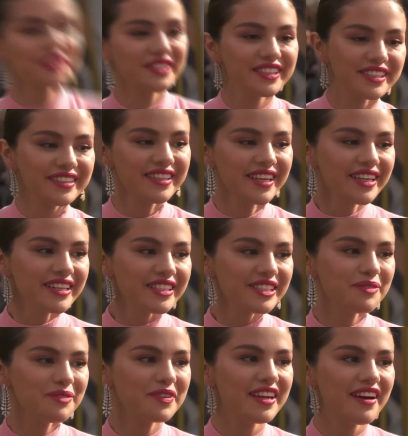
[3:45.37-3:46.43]
that he married
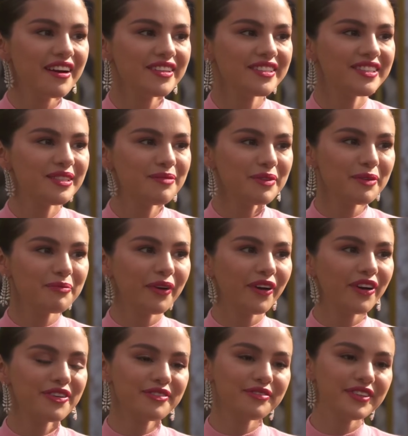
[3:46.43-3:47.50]
her for a visa
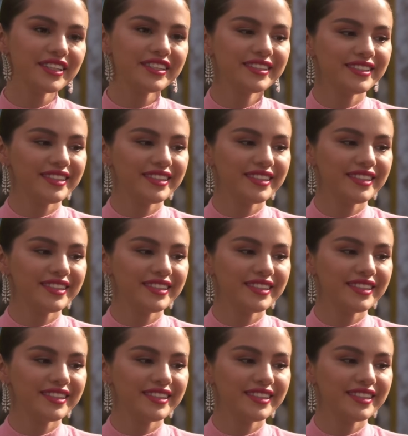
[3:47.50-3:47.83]
and she